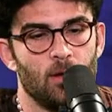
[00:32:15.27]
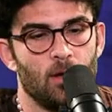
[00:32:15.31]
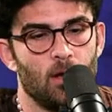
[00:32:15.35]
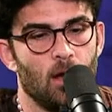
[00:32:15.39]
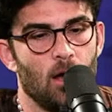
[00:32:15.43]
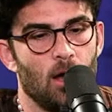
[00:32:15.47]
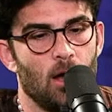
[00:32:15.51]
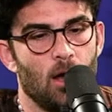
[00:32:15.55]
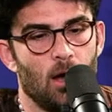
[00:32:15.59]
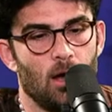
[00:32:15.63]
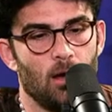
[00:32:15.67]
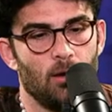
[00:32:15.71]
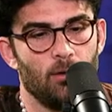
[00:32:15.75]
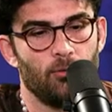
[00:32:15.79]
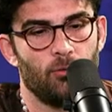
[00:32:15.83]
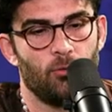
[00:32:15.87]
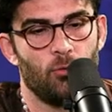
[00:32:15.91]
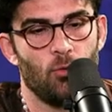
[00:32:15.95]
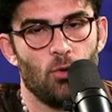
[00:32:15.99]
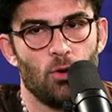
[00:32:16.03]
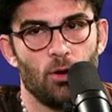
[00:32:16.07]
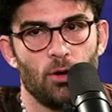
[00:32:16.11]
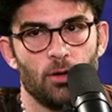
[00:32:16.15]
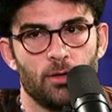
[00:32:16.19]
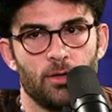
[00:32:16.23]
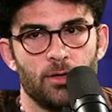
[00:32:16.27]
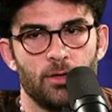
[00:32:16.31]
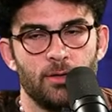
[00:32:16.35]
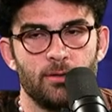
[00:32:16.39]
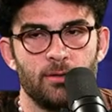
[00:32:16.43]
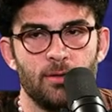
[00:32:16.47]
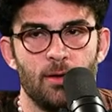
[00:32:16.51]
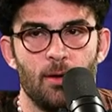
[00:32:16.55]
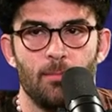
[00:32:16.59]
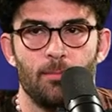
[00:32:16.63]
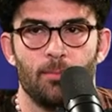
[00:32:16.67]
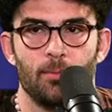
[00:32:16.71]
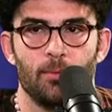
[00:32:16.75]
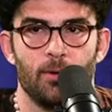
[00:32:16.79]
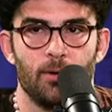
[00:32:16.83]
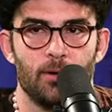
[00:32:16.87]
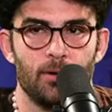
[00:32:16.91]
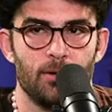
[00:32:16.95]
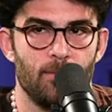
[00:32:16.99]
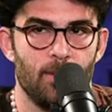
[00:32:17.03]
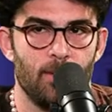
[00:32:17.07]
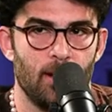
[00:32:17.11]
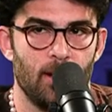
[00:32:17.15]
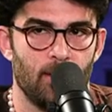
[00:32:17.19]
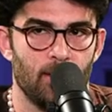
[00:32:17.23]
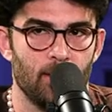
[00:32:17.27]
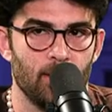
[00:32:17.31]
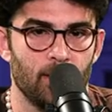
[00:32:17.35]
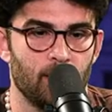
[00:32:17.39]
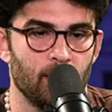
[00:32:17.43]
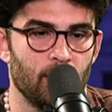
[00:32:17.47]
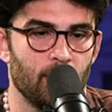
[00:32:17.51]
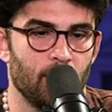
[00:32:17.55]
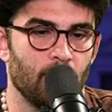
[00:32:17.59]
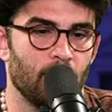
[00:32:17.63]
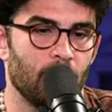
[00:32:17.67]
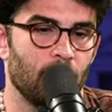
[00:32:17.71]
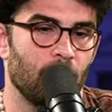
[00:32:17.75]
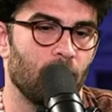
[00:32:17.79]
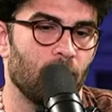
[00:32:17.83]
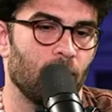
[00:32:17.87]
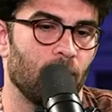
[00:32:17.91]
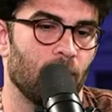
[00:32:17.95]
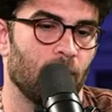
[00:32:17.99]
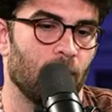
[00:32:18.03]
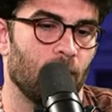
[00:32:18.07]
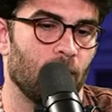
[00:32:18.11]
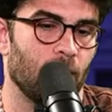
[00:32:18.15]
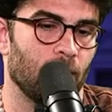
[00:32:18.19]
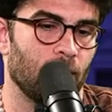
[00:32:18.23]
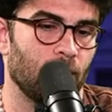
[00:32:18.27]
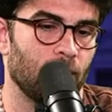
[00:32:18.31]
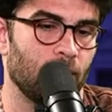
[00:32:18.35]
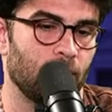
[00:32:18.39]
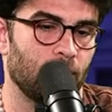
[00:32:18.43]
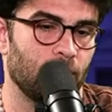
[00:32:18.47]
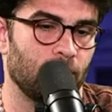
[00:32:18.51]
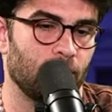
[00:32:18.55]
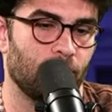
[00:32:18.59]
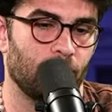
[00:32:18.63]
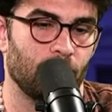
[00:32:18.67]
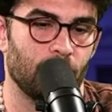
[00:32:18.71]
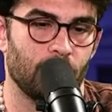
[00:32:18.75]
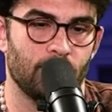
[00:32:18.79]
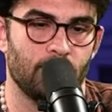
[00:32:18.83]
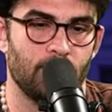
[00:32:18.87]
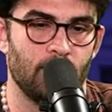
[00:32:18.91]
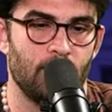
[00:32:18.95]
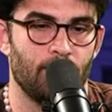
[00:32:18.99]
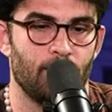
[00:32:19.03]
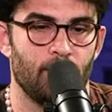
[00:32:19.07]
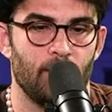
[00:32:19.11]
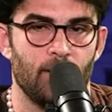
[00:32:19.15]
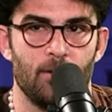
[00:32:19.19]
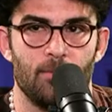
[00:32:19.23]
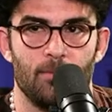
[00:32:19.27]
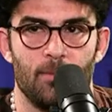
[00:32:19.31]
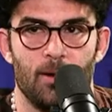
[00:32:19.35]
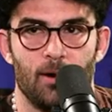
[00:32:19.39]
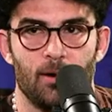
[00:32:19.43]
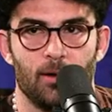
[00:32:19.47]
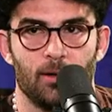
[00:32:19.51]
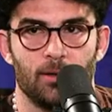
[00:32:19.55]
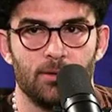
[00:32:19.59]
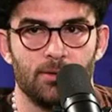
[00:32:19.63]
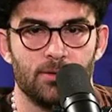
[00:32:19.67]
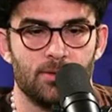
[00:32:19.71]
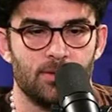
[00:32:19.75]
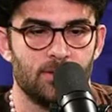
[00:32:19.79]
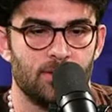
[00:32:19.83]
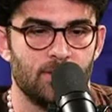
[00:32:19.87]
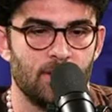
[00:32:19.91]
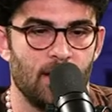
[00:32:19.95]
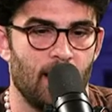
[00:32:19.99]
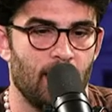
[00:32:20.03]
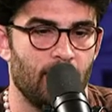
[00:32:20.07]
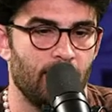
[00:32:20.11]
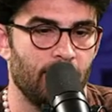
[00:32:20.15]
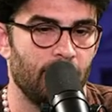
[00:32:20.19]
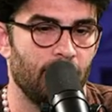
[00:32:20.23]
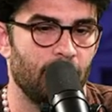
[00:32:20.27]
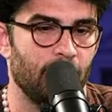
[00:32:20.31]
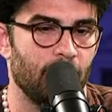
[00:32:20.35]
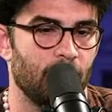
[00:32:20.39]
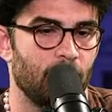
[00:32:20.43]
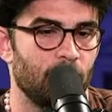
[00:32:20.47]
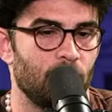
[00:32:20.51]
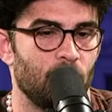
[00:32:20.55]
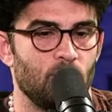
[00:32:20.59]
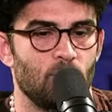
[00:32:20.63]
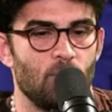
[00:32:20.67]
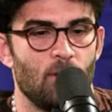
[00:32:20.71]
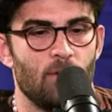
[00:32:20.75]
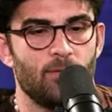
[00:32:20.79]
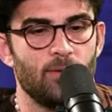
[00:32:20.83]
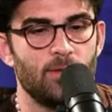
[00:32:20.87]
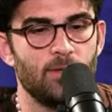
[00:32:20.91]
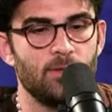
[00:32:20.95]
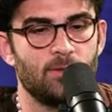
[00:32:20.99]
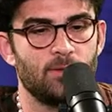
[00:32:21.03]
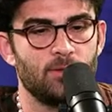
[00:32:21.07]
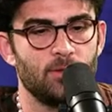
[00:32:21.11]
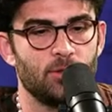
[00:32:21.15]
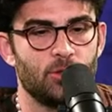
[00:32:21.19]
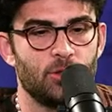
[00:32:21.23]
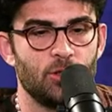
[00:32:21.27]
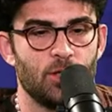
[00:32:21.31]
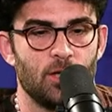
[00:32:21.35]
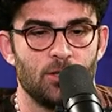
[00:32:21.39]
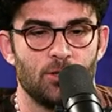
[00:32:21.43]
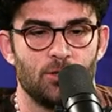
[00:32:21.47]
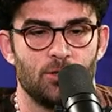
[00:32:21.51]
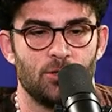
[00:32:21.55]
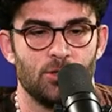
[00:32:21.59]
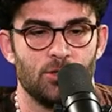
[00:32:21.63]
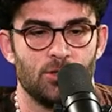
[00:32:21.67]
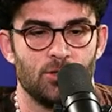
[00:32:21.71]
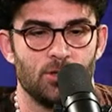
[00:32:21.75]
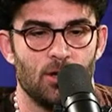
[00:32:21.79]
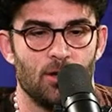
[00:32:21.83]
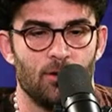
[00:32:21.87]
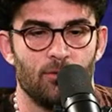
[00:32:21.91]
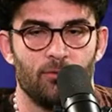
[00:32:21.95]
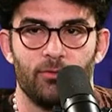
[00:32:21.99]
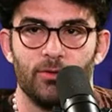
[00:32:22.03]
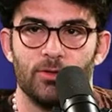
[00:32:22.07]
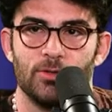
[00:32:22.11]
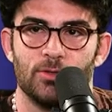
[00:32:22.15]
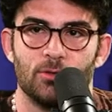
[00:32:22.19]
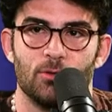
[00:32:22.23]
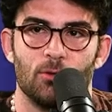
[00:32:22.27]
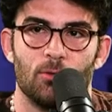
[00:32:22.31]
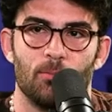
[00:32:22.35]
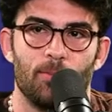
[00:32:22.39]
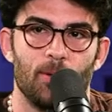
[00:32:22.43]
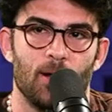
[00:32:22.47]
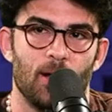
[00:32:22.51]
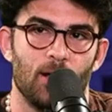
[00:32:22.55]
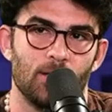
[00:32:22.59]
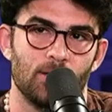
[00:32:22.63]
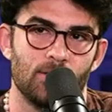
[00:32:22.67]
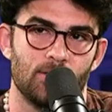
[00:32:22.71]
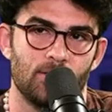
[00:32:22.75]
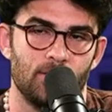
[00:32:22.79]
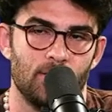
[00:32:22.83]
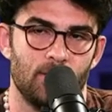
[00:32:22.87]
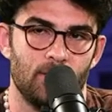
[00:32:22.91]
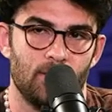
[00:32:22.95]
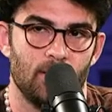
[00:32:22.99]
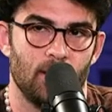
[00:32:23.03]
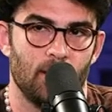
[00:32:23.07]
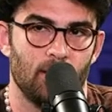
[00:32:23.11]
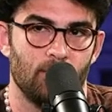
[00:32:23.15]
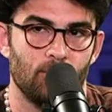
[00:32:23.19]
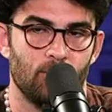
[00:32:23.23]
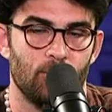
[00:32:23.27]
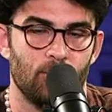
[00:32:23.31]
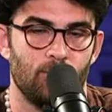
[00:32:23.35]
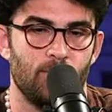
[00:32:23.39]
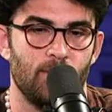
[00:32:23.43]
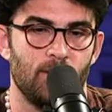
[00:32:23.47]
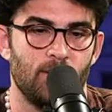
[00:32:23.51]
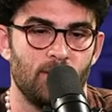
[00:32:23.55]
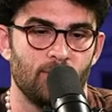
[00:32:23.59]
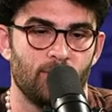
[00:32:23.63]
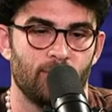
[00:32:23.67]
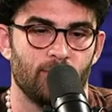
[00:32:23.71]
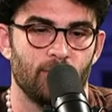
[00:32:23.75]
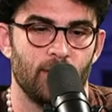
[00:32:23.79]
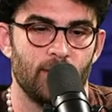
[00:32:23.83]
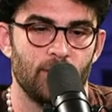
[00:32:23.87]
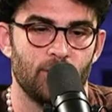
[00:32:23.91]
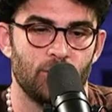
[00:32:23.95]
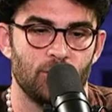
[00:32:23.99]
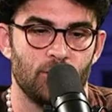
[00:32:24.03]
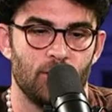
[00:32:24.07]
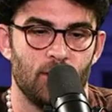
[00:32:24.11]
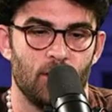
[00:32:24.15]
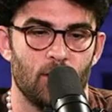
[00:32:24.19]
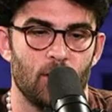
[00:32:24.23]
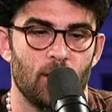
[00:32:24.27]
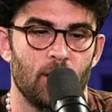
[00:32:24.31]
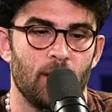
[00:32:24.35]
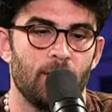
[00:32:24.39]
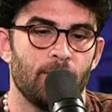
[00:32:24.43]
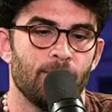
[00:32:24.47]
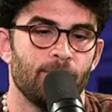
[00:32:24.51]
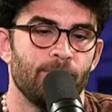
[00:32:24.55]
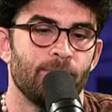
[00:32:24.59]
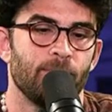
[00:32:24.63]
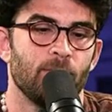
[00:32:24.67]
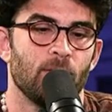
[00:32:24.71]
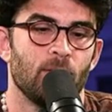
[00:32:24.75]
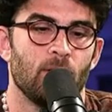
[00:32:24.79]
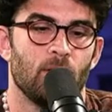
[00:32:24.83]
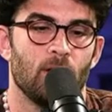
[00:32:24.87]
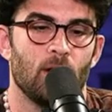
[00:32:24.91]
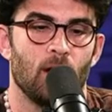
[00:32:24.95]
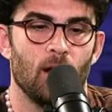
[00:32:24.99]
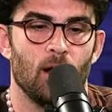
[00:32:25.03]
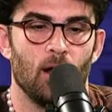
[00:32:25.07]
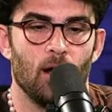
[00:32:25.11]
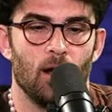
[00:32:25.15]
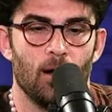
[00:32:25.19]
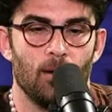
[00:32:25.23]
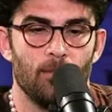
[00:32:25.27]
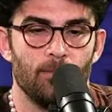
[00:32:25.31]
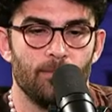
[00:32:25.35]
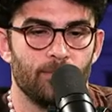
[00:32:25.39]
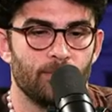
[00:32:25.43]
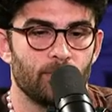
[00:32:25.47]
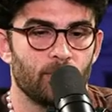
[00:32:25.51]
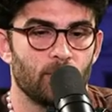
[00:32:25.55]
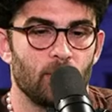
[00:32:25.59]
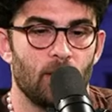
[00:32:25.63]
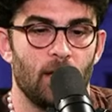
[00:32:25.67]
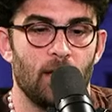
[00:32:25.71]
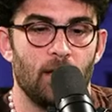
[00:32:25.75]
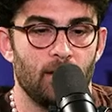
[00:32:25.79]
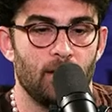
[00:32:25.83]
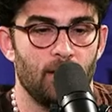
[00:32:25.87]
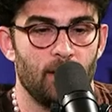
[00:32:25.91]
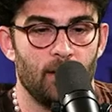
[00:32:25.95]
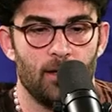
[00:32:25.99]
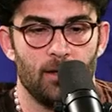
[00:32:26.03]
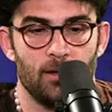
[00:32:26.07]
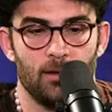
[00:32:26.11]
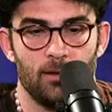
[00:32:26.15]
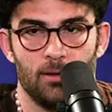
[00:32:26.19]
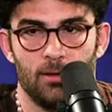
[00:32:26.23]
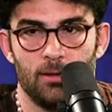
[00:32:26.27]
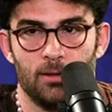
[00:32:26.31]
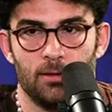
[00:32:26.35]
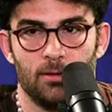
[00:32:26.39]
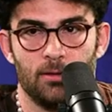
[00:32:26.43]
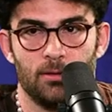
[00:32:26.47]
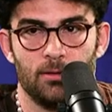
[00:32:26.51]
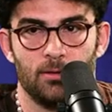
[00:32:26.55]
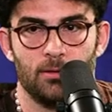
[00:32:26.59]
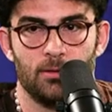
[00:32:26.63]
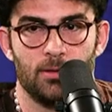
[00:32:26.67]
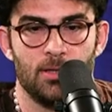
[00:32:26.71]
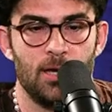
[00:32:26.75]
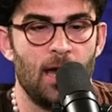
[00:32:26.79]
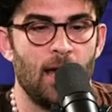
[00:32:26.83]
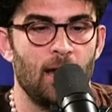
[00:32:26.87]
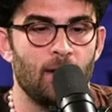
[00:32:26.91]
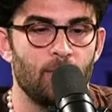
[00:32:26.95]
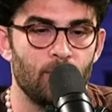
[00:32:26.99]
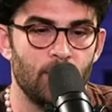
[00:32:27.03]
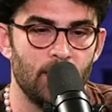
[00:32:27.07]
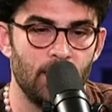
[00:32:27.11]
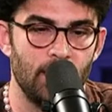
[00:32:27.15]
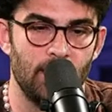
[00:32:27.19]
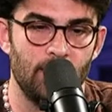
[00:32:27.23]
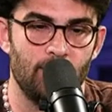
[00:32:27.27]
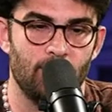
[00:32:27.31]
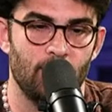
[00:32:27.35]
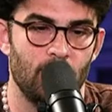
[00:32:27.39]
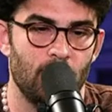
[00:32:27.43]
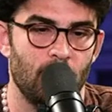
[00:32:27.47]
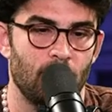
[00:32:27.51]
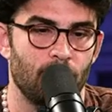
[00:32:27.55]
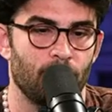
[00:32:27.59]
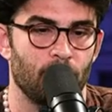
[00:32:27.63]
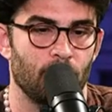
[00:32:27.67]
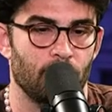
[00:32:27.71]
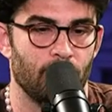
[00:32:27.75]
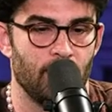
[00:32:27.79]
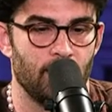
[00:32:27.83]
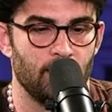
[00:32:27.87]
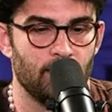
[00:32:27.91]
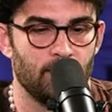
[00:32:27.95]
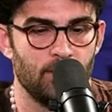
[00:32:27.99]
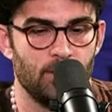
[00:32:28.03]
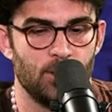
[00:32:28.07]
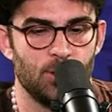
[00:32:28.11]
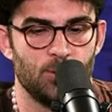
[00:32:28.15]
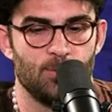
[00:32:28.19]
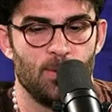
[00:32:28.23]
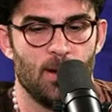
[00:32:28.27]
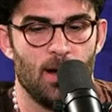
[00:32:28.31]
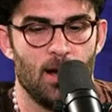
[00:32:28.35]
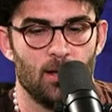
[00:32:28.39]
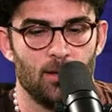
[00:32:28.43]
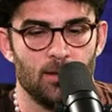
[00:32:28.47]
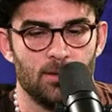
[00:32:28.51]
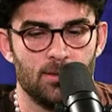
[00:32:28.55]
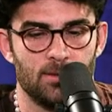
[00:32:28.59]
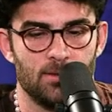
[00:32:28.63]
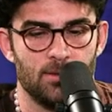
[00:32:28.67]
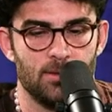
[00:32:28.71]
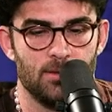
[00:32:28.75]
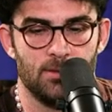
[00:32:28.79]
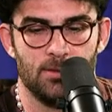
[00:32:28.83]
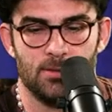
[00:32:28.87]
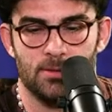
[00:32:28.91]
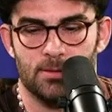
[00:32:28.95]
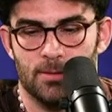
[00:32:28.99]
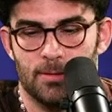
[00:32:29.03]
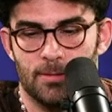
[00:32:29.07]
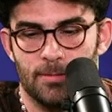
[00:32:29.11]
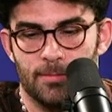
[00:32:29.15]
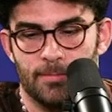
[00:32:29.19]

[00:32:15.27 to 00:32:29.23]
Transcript: Right. For contemporary America, for contemporary American society, do you have any suggestions on fiscal policy that would be deflationary? And can we even implement these policies?